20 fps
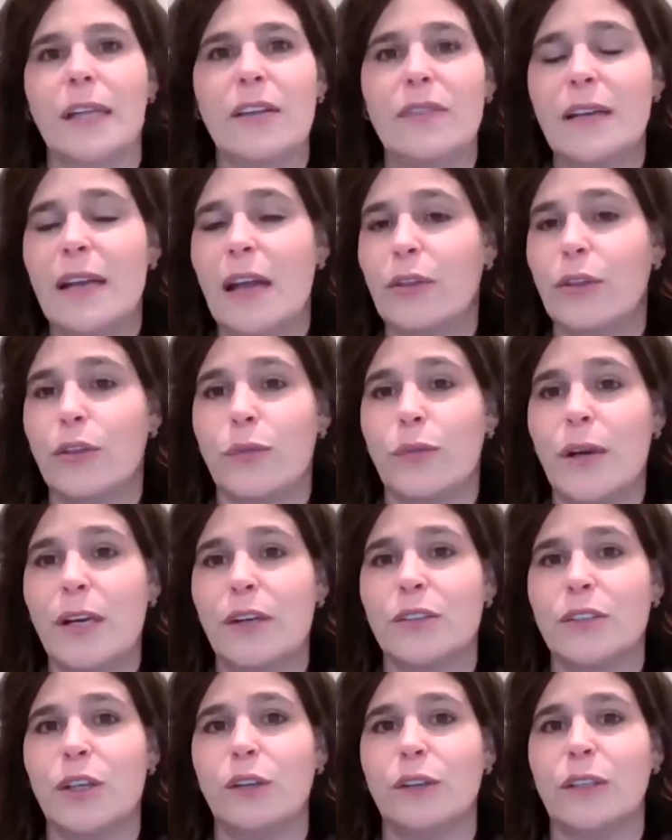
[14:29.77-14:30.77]
Even at 3
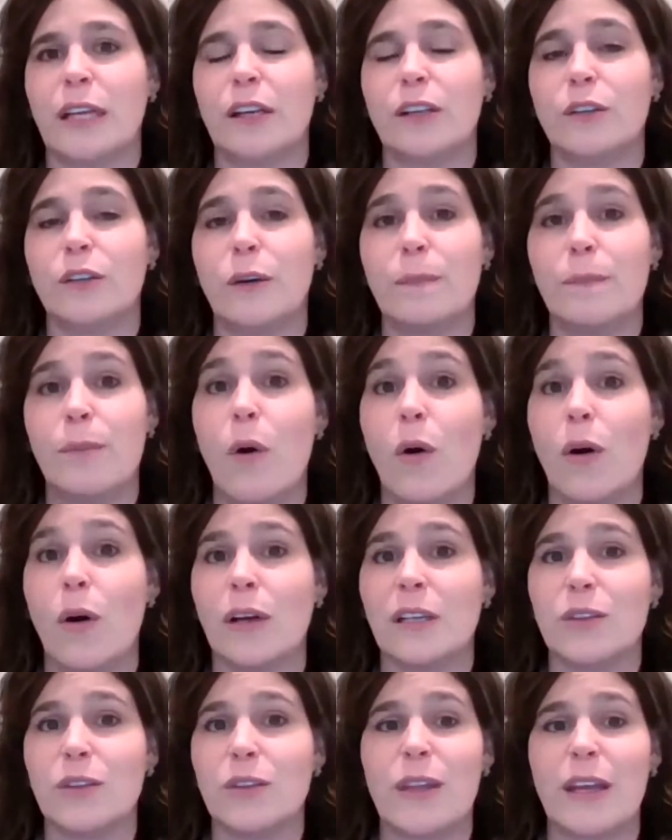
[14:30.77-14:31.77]
years old, they can learn
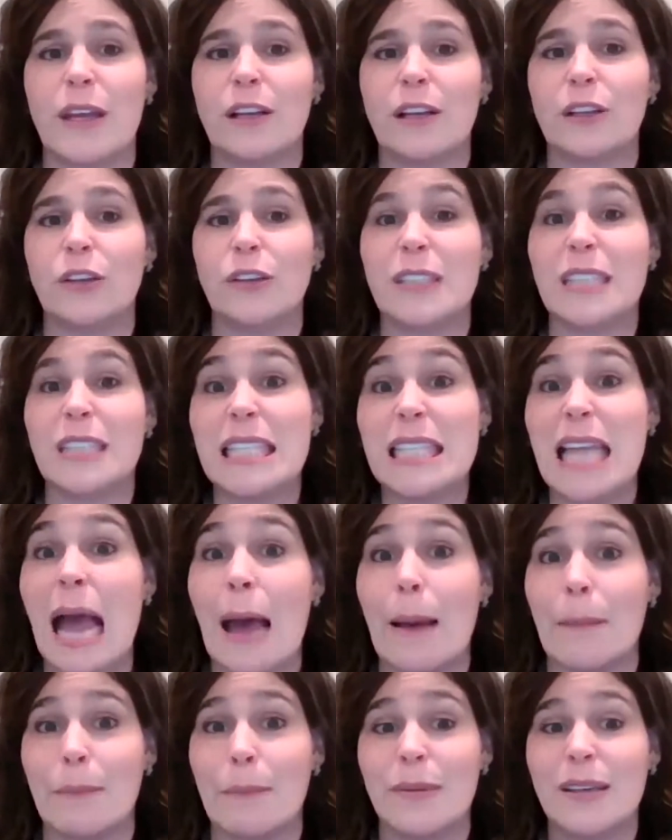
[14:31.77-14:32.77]
pause, or they can learn
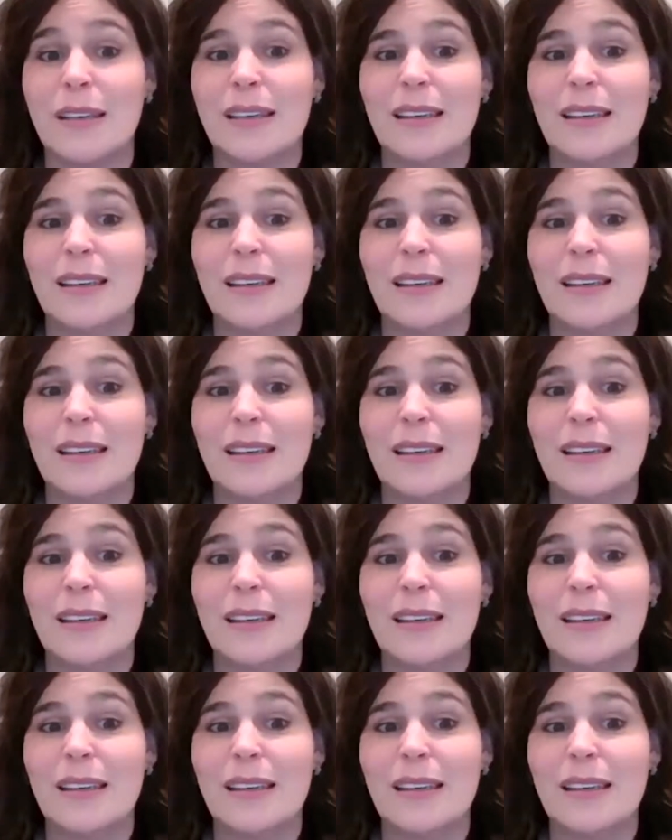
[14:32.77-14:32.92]
stop